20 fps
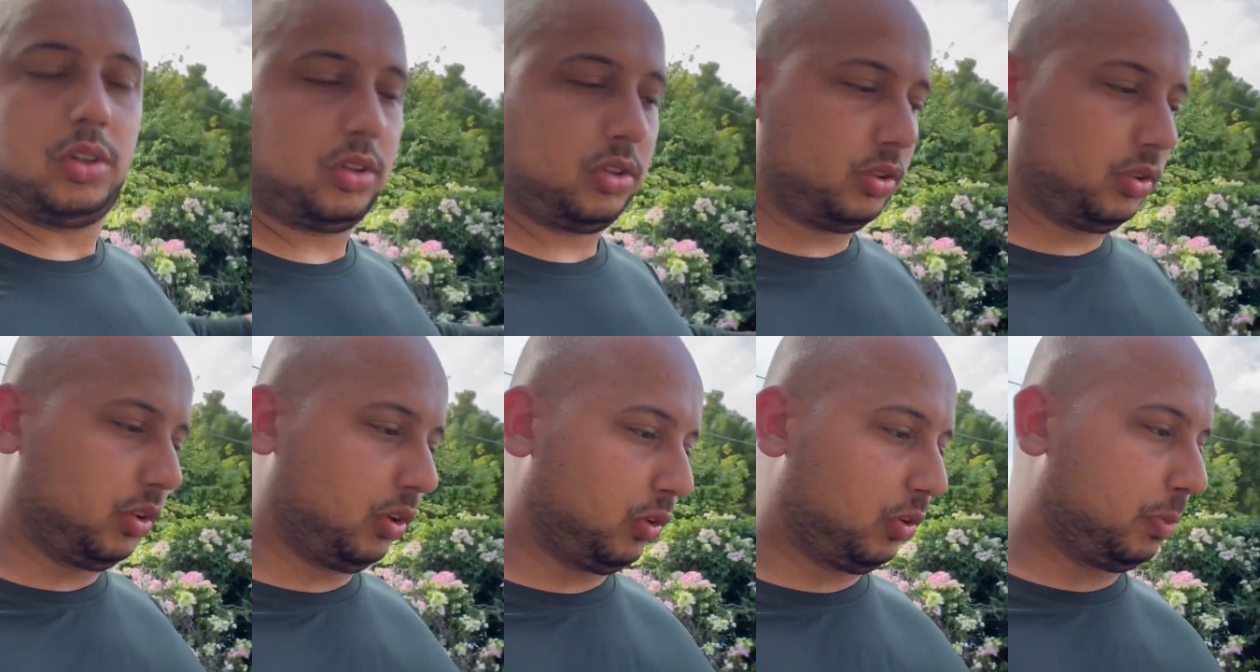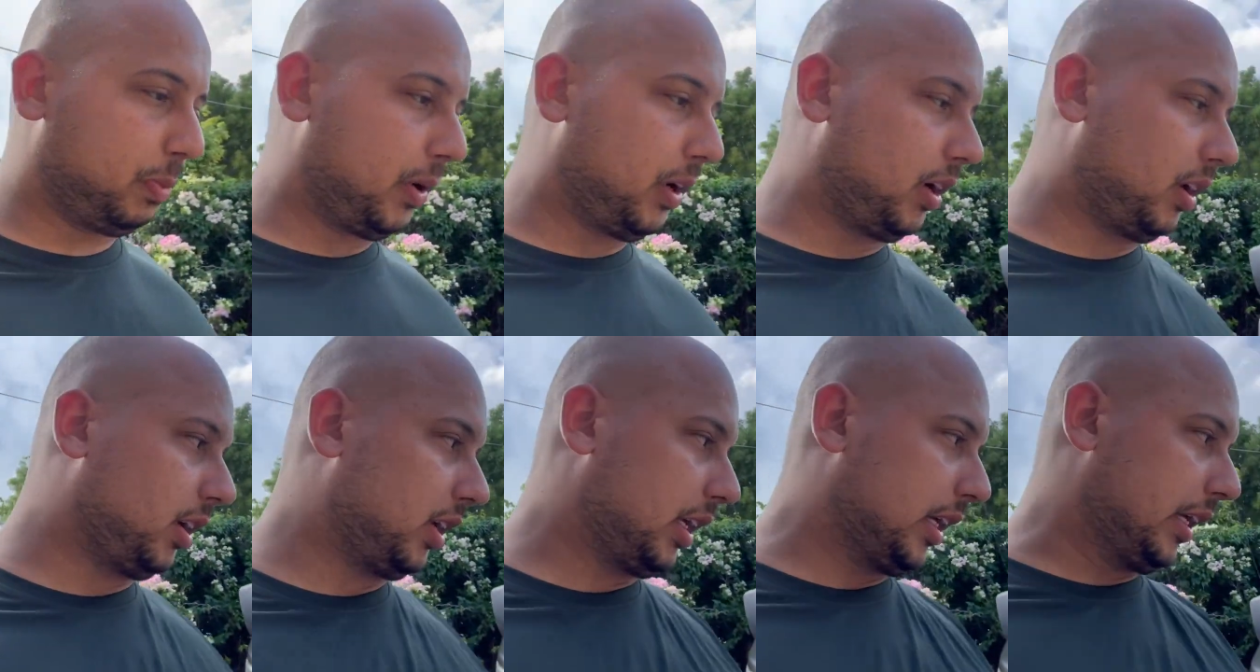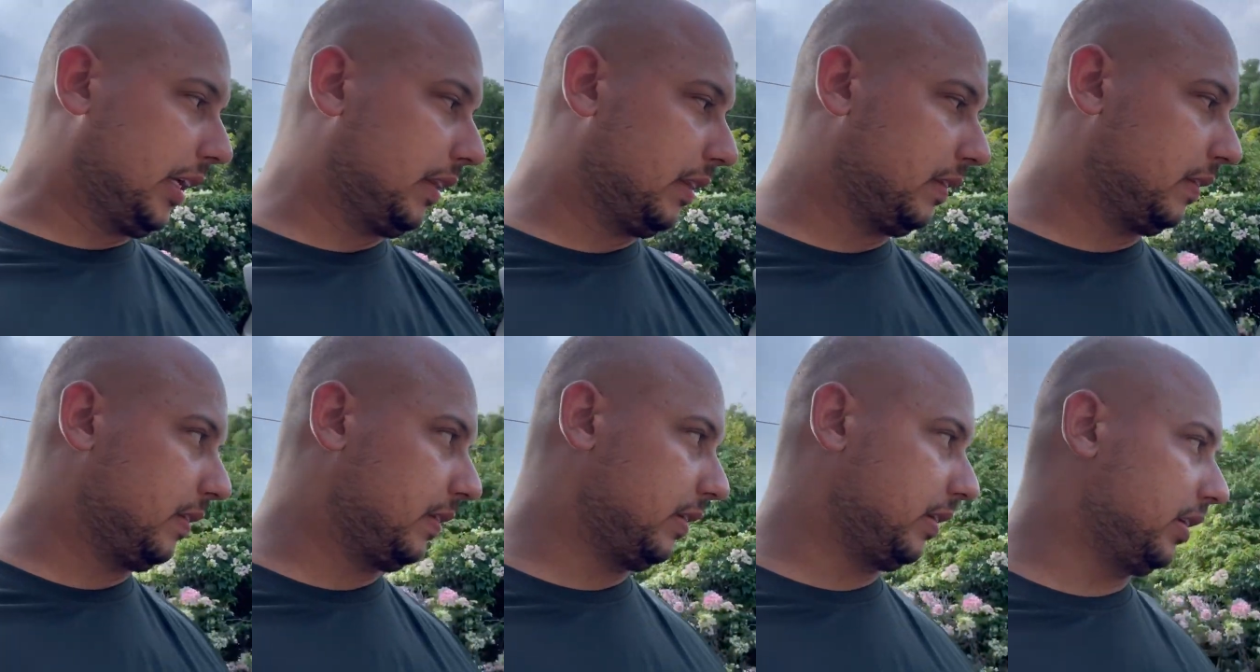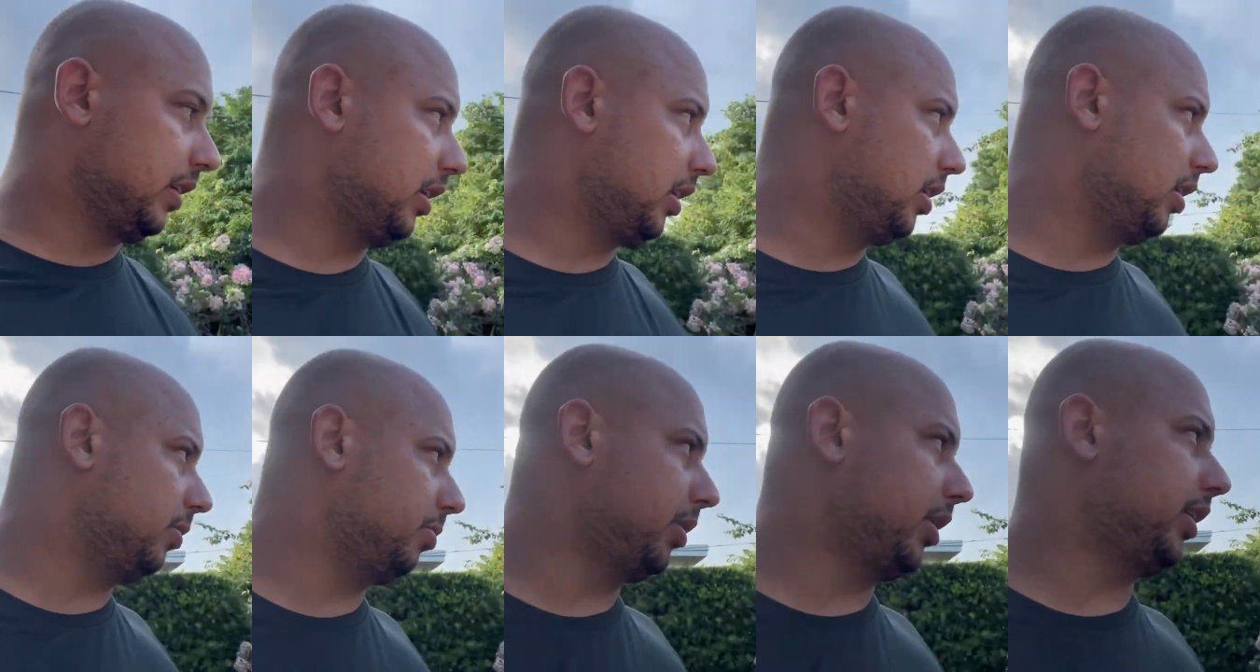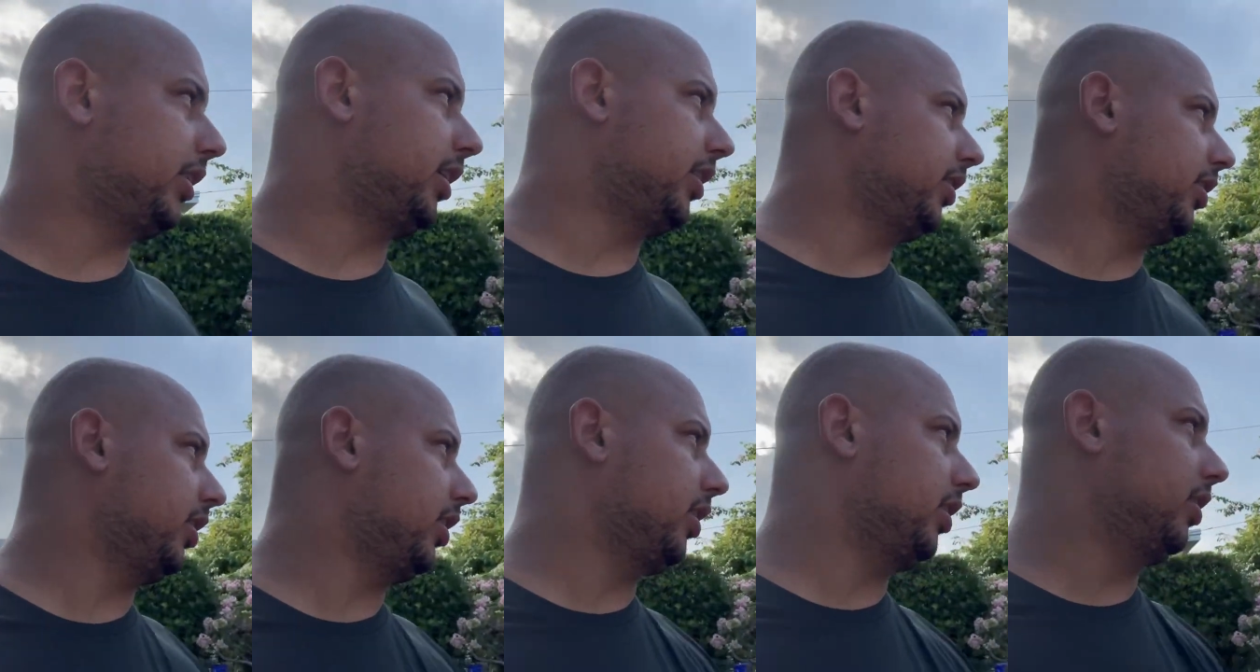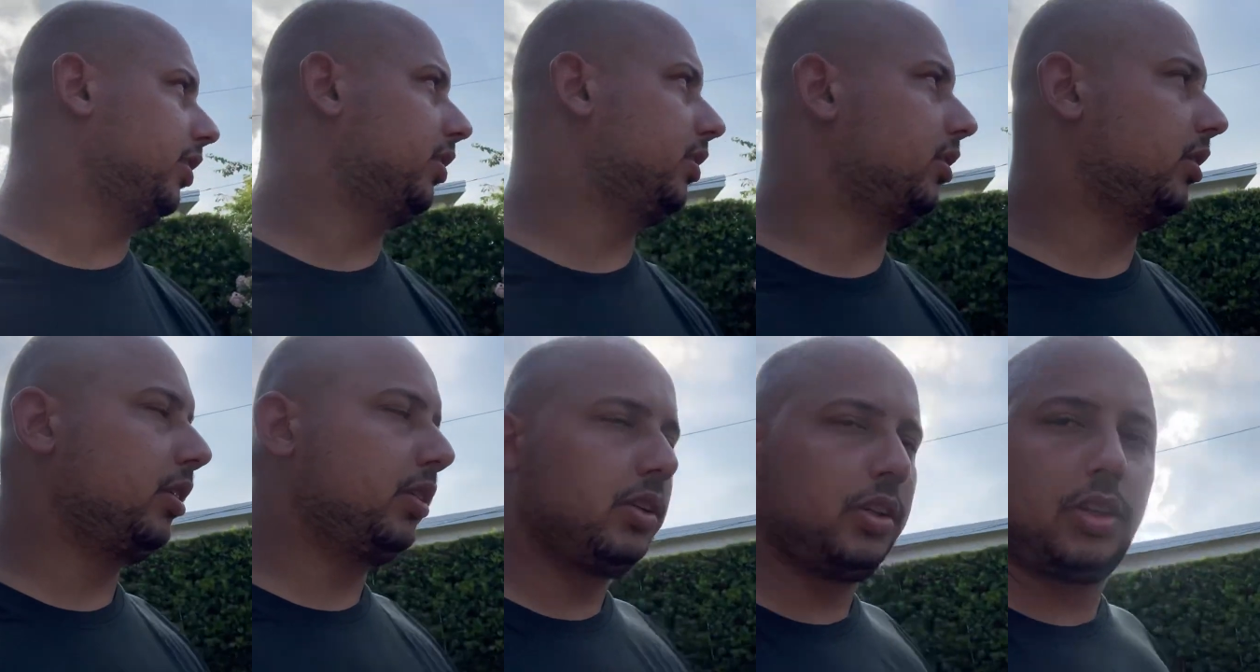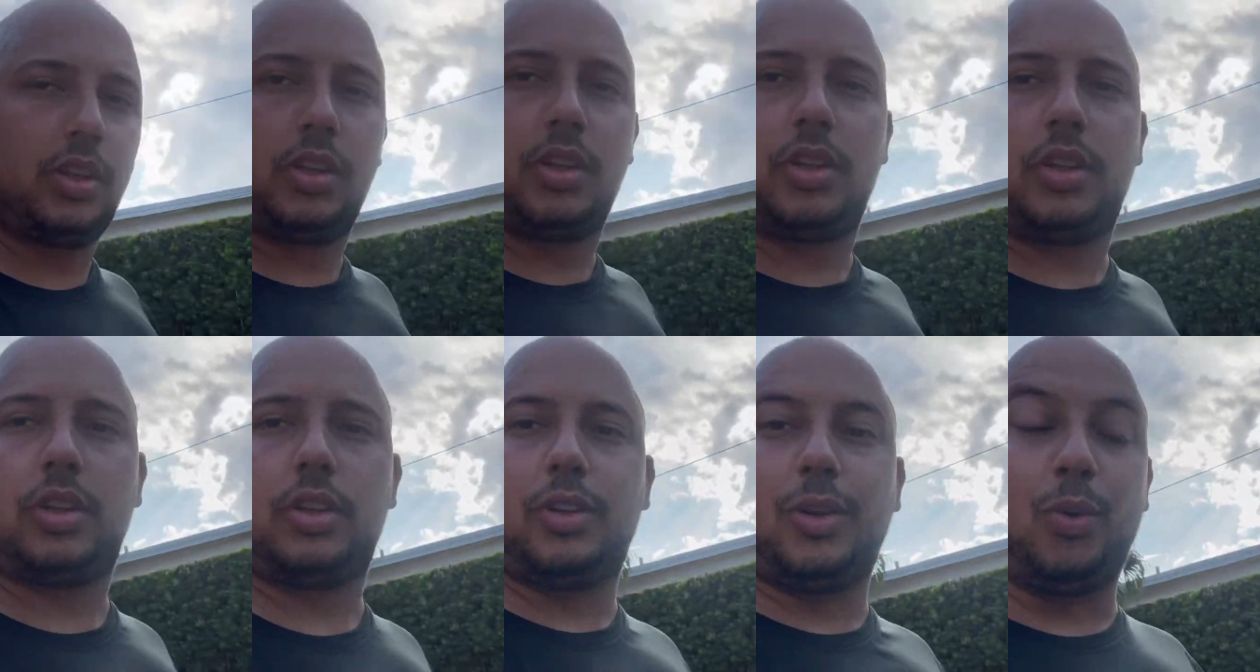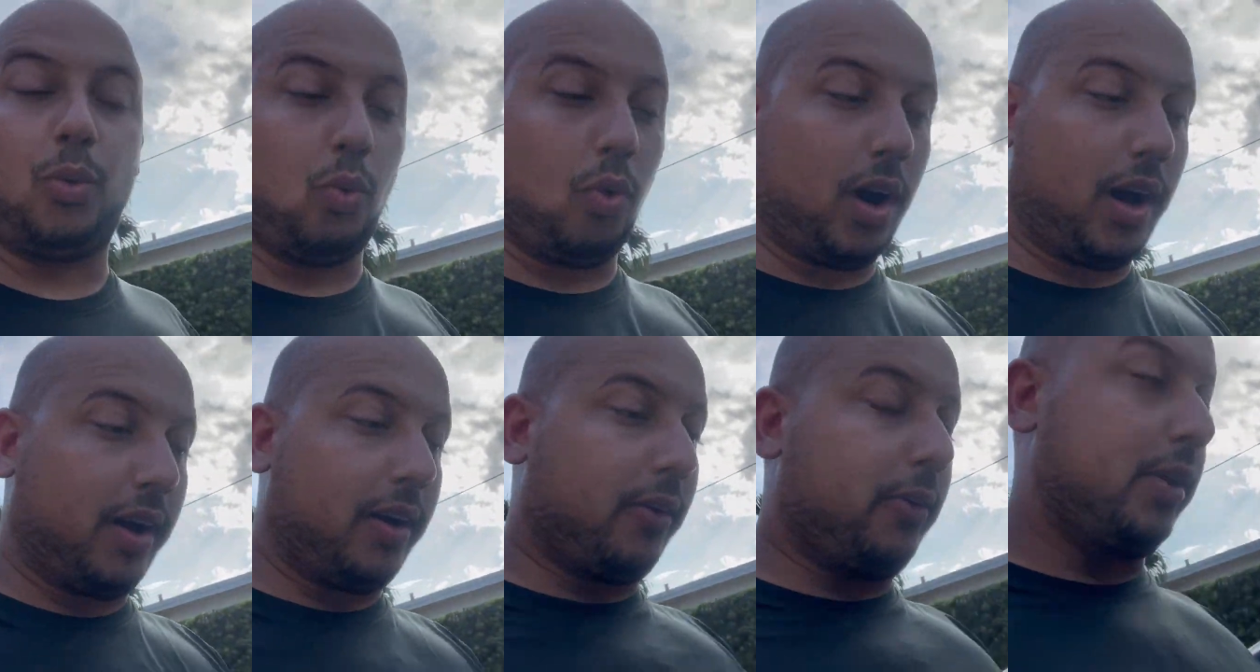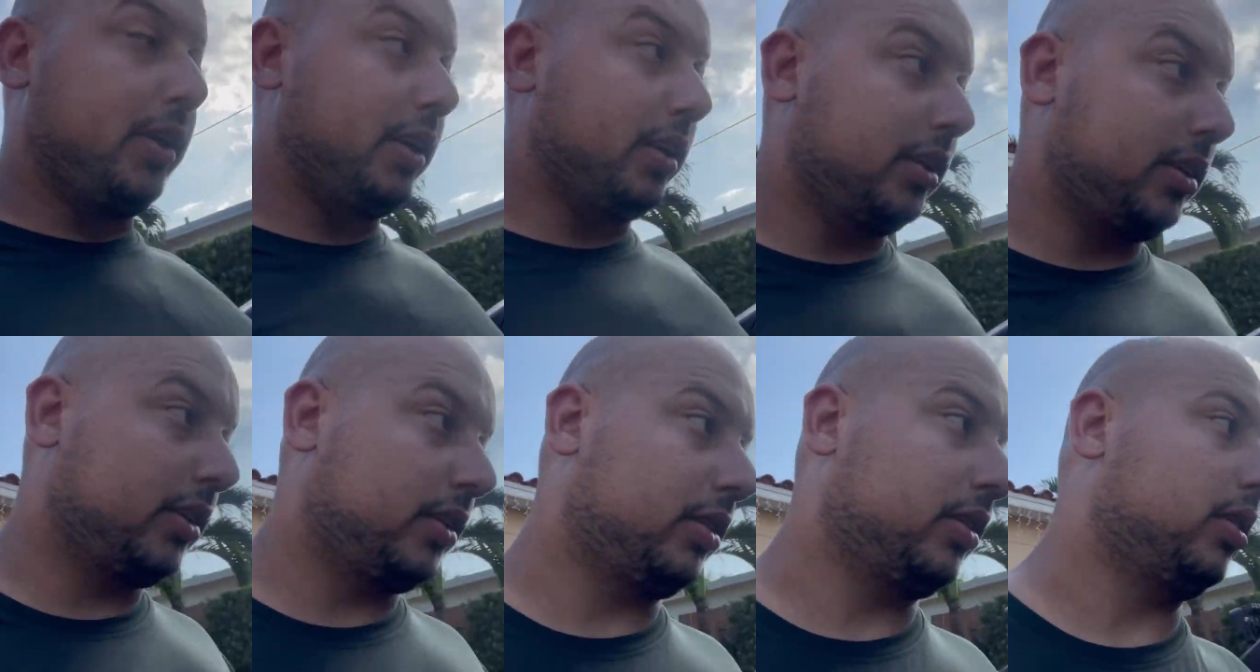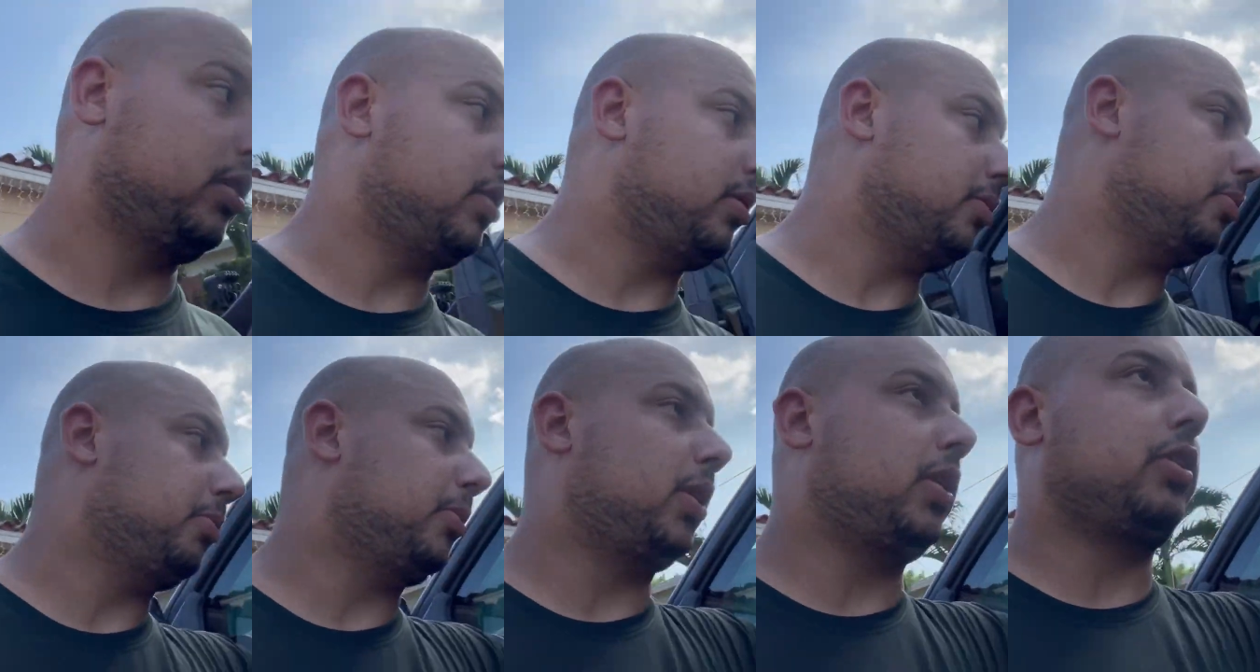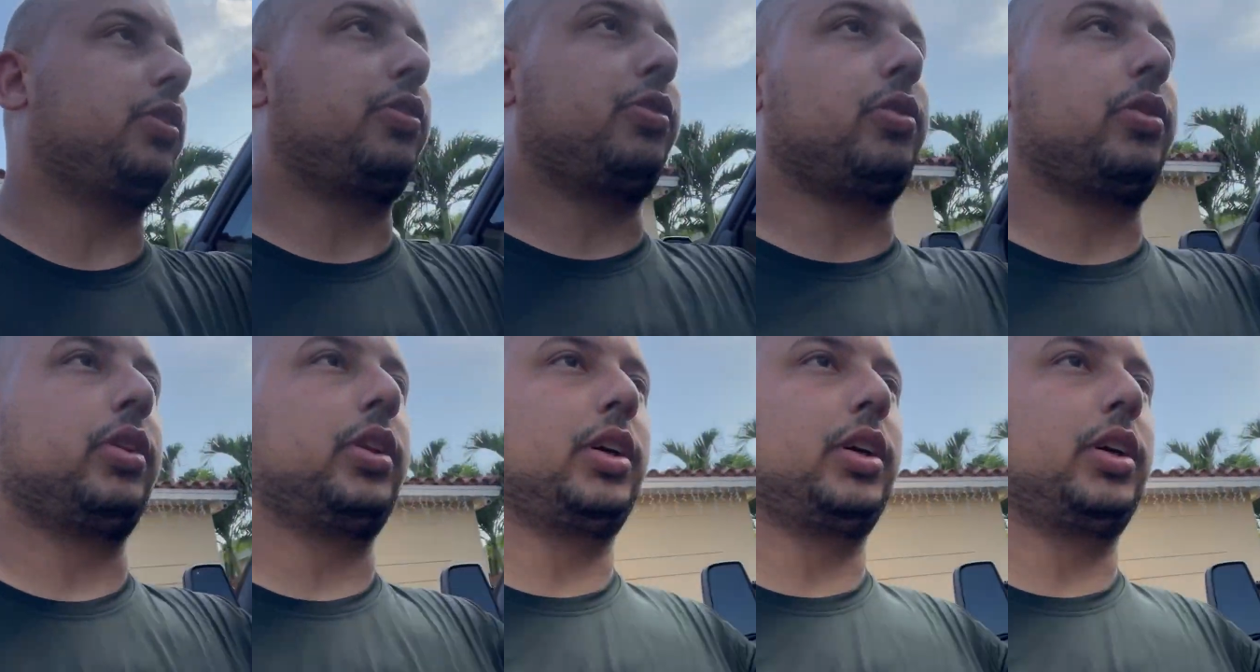those pod lights, and then the wiring module,